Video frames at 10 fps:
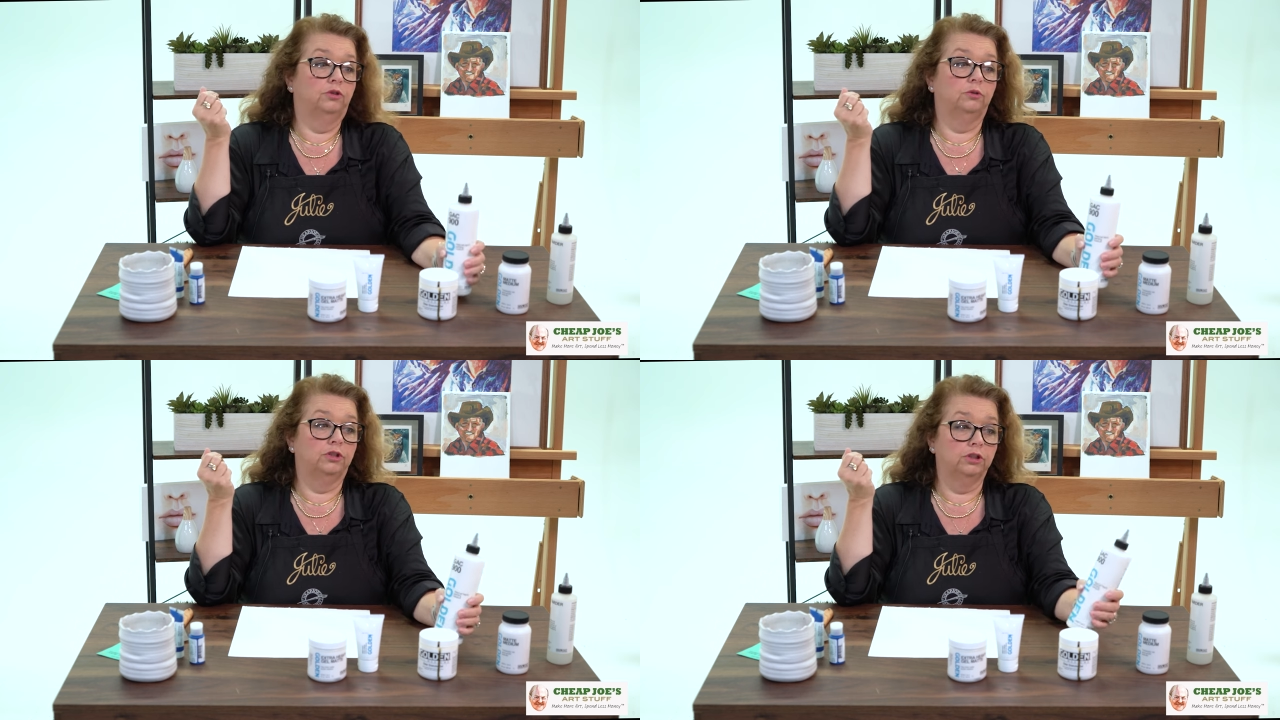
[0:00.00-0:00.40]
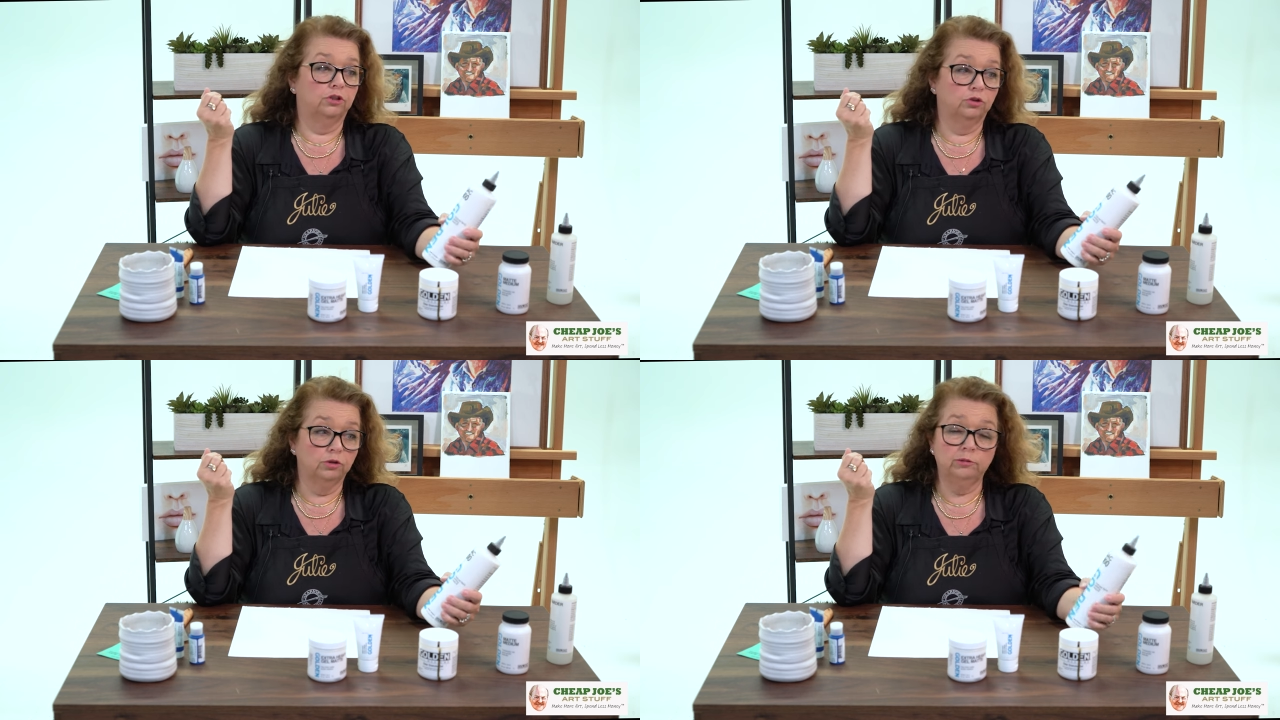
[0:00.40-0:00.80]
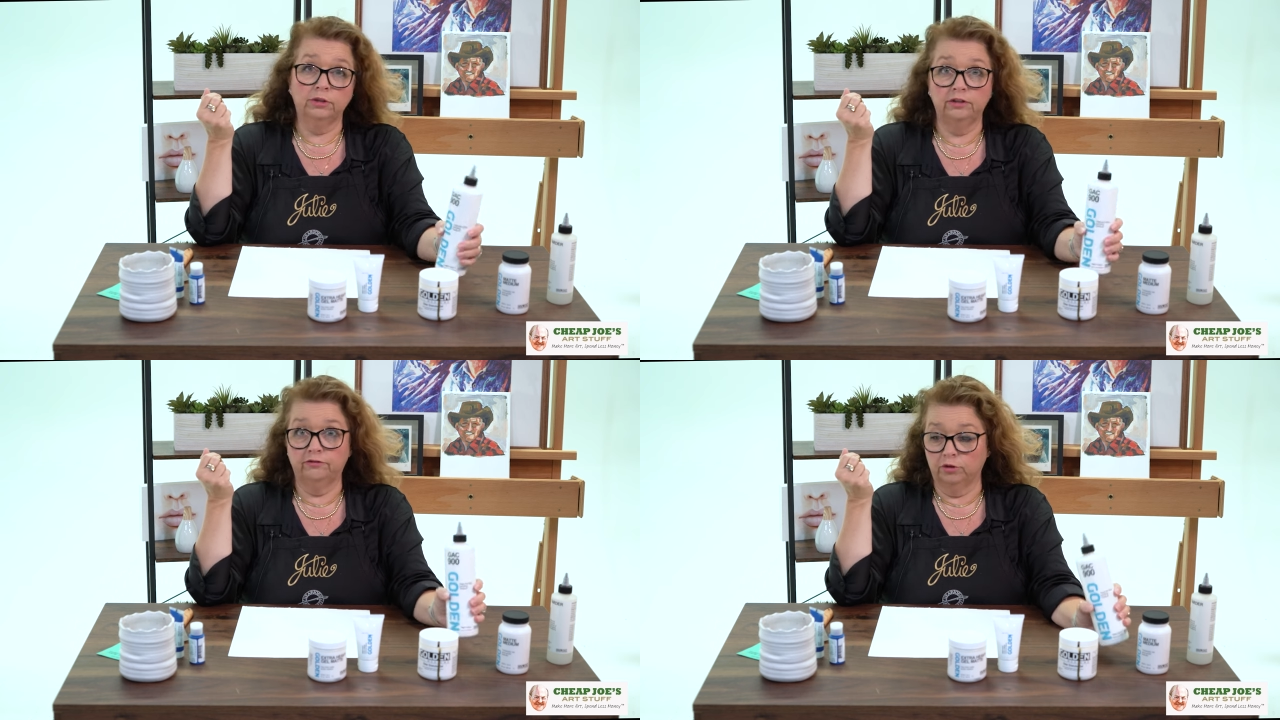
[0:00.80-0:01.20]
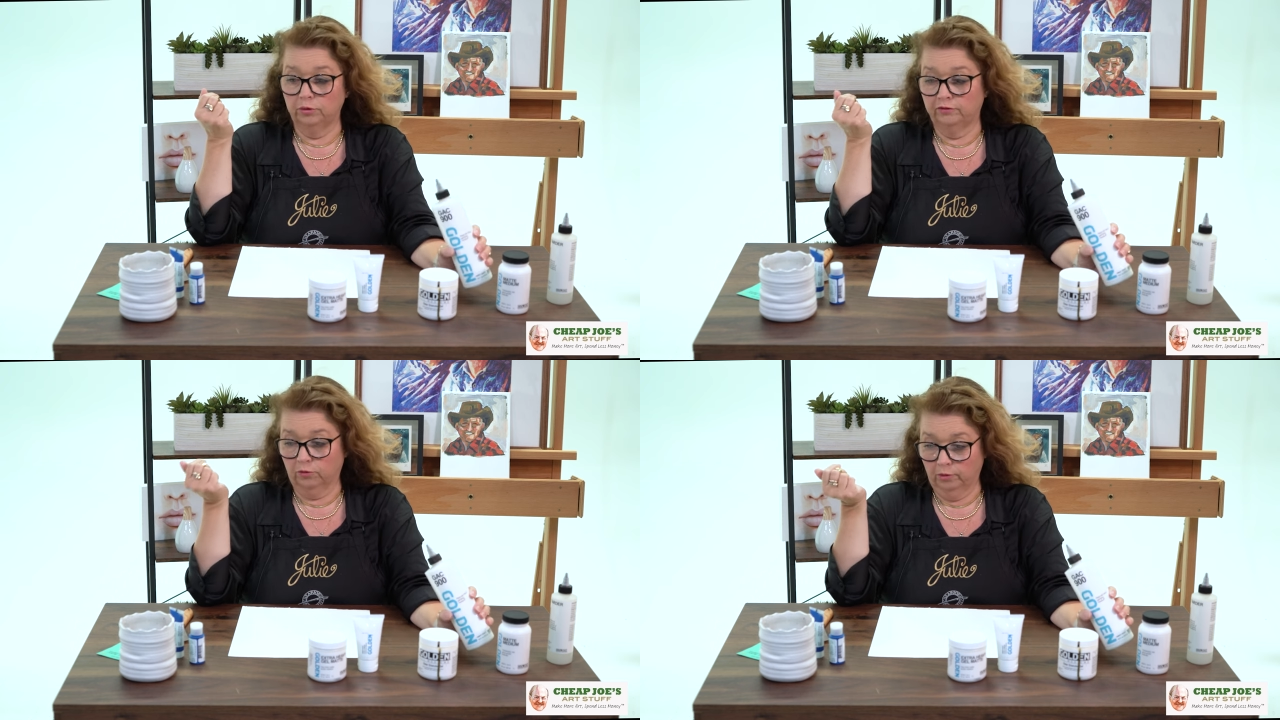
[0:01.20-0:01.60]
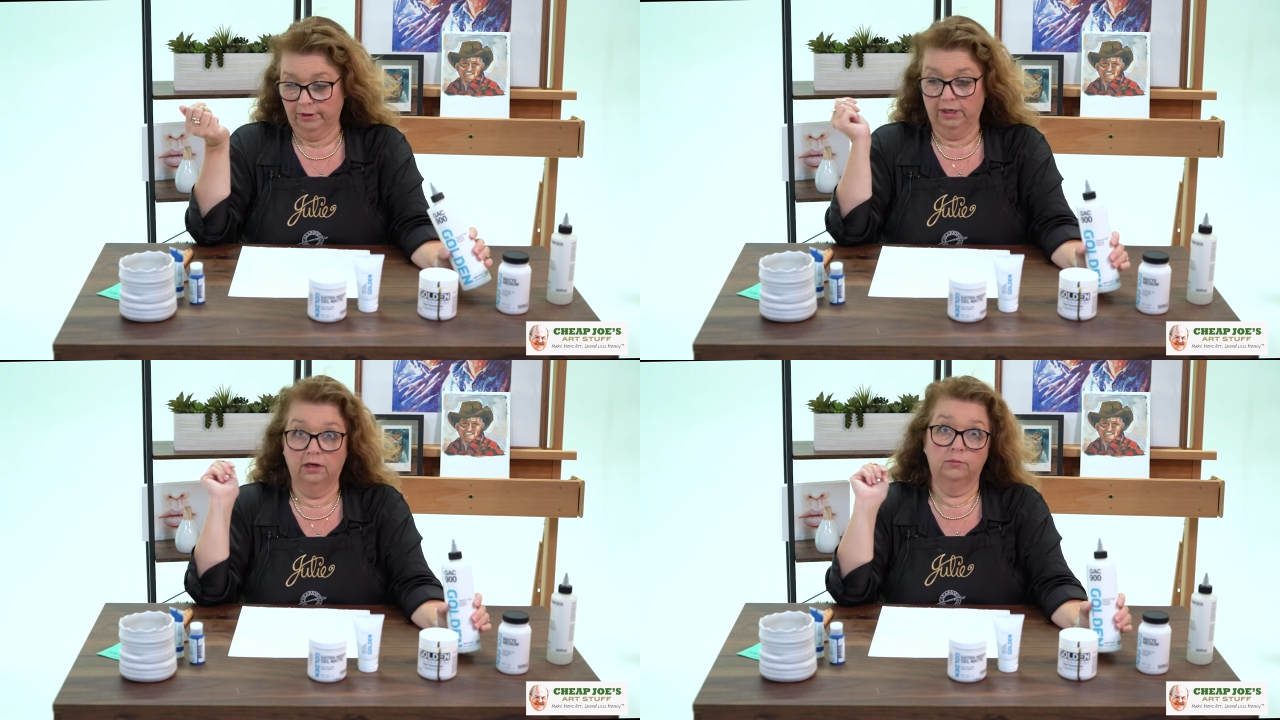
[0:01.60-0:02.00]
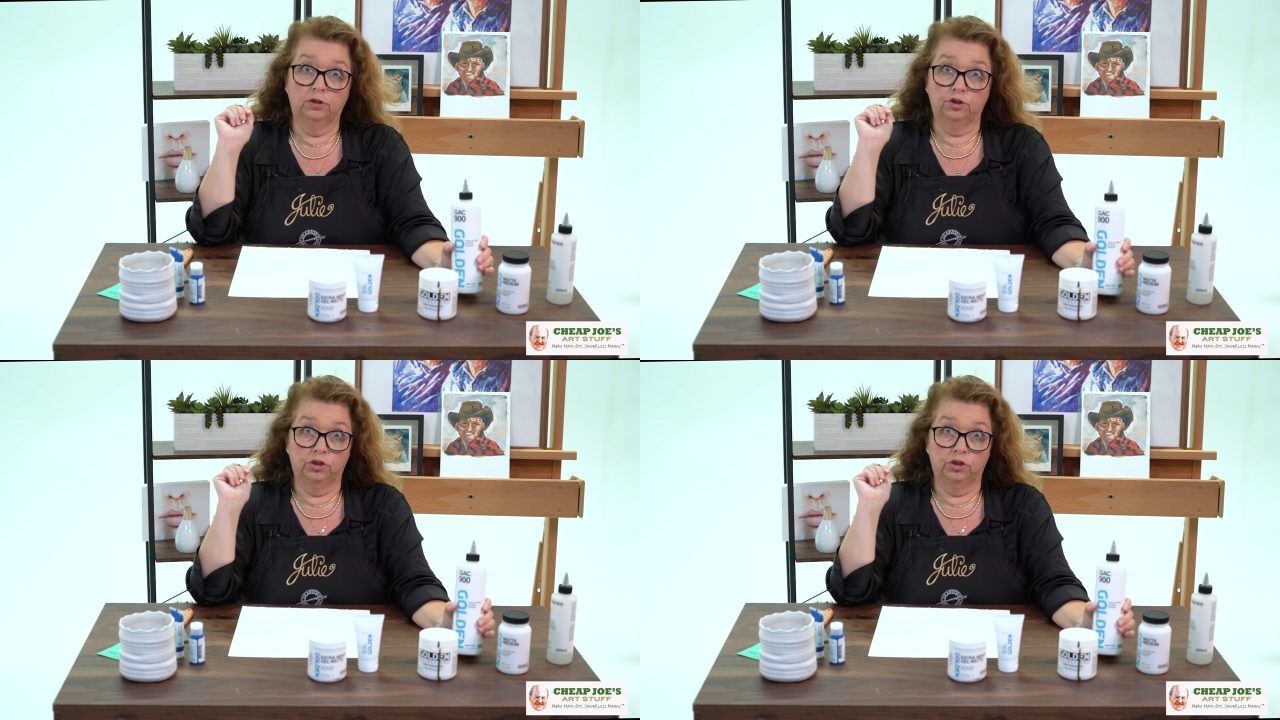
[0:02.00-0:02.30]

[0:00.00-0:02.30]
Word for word: So it's an extremely fluid format and I'm going to